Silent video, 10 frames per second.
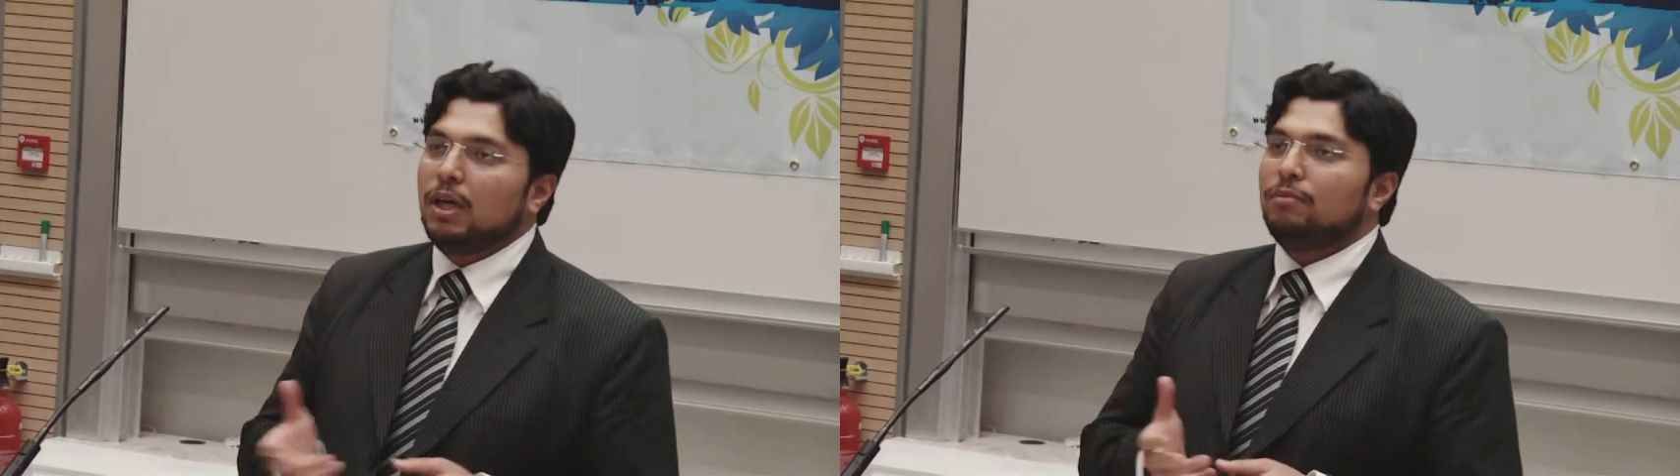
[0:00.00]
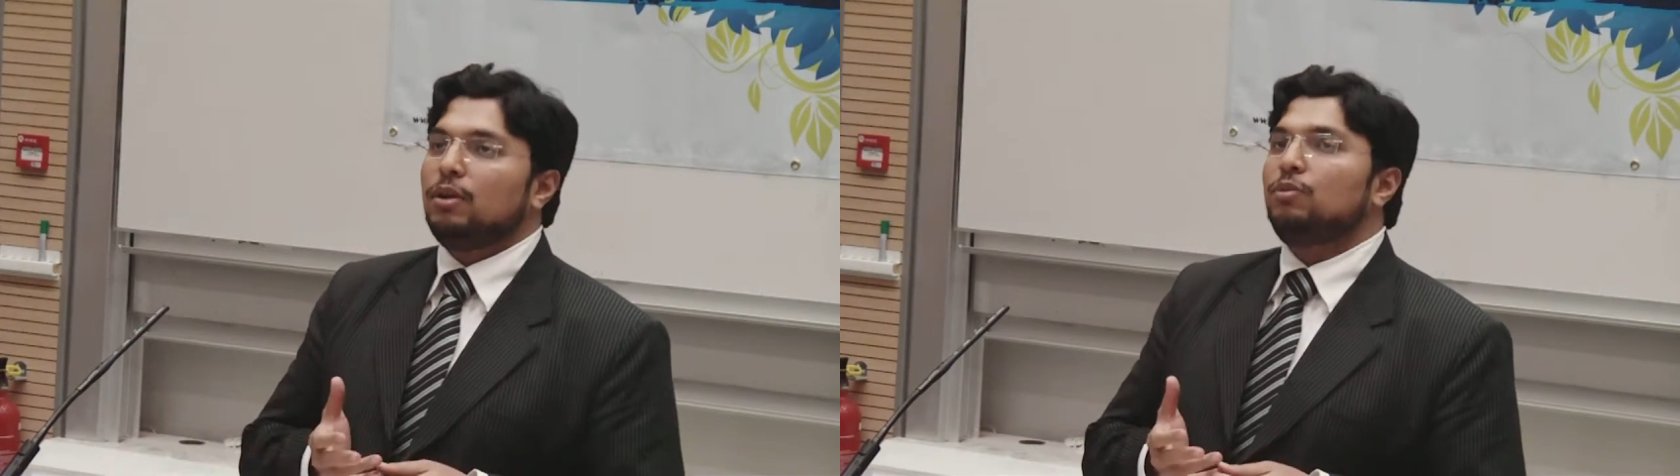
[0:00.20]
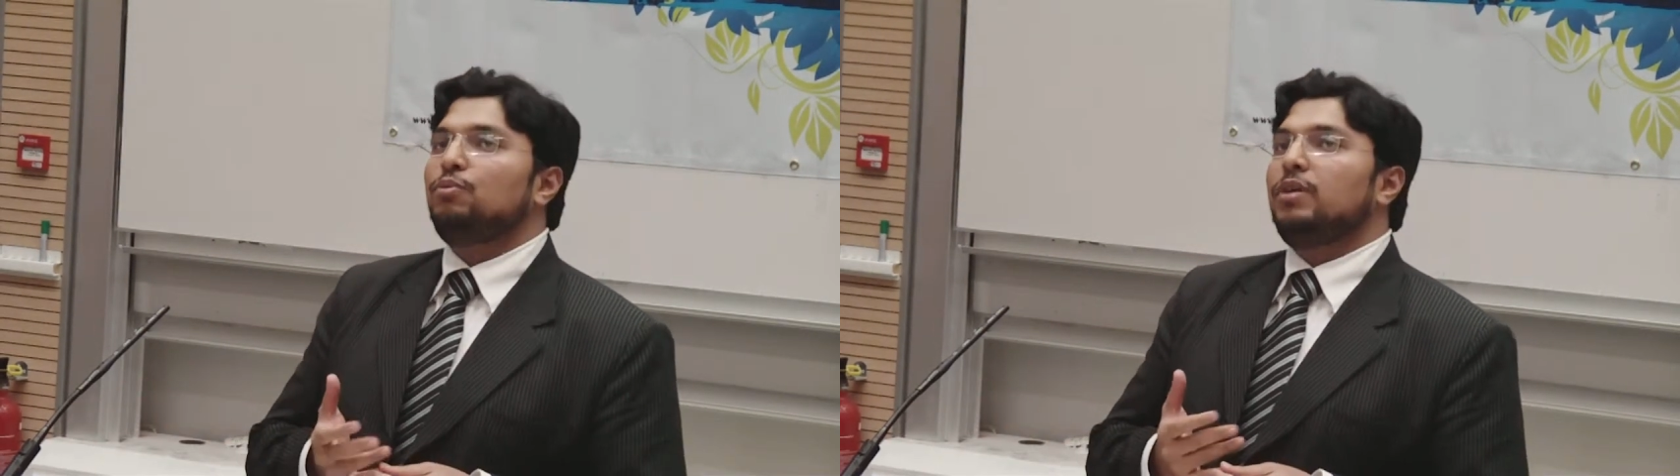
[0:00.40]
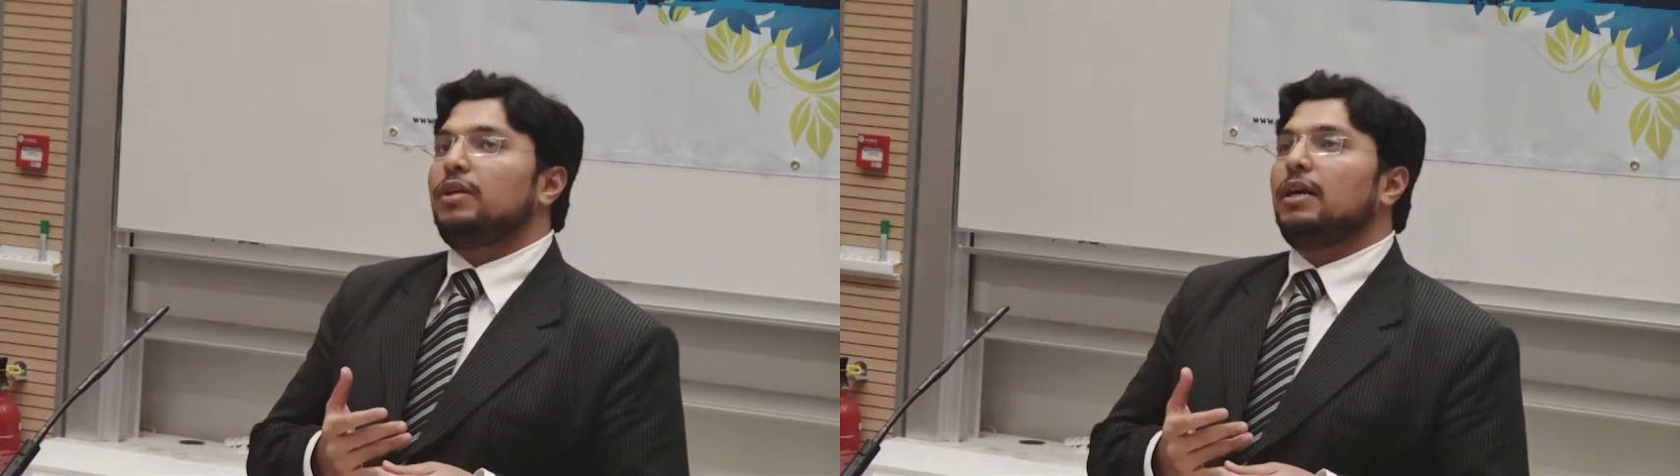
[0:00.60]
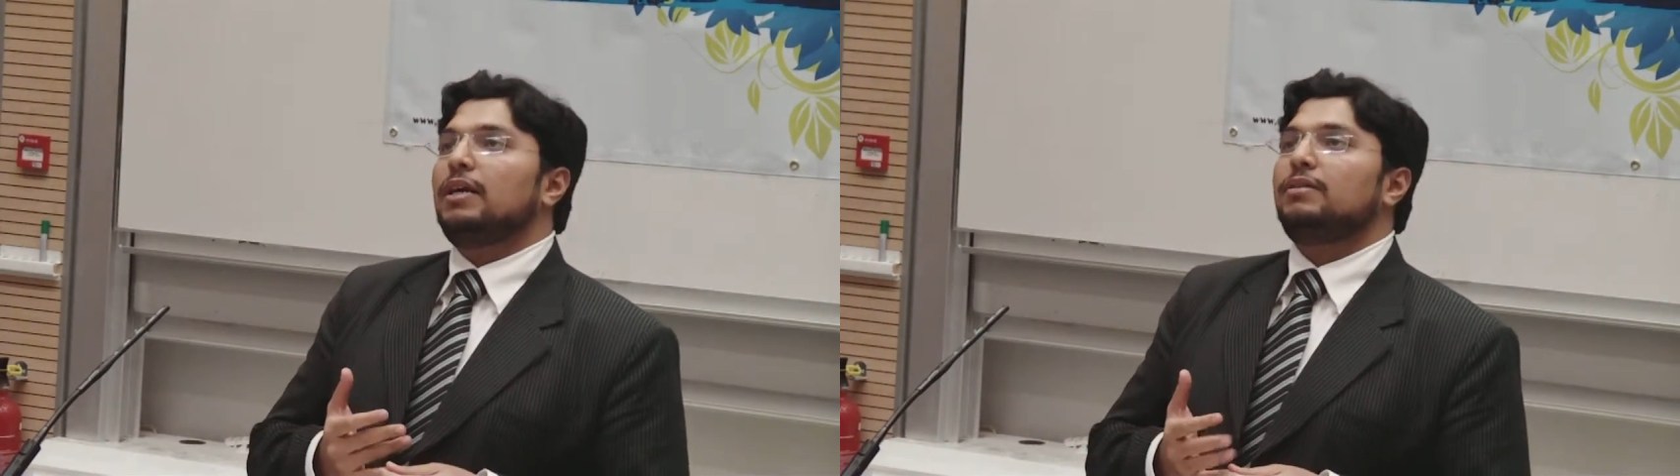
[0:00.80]
Even if we
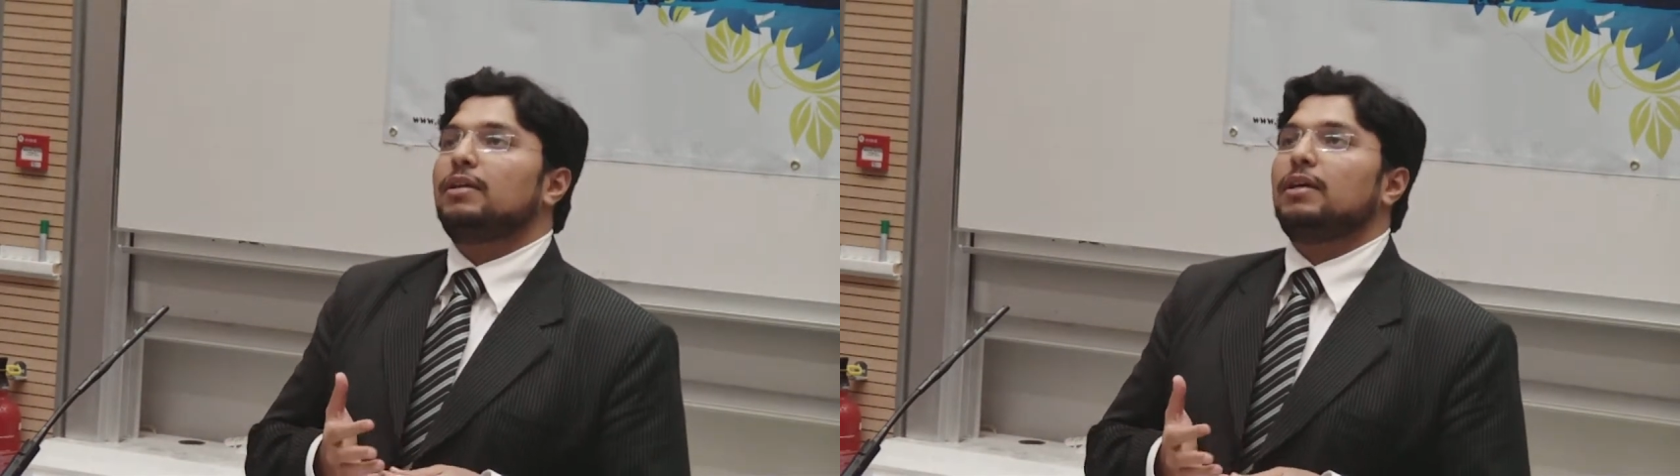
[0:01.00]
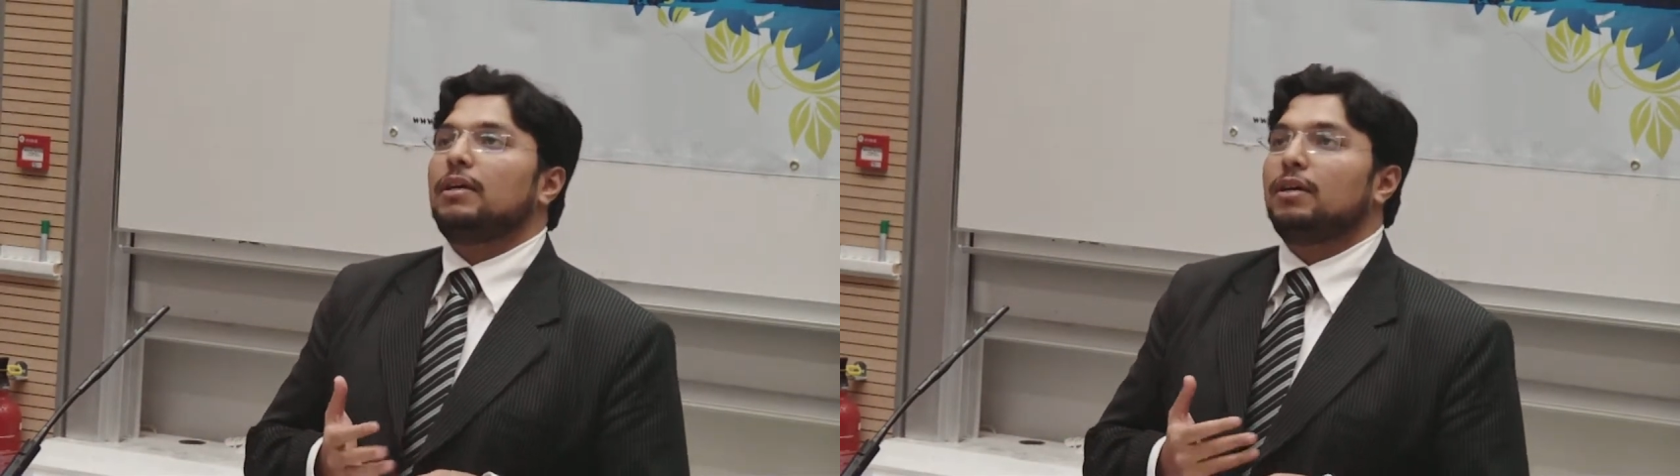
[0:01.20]
take the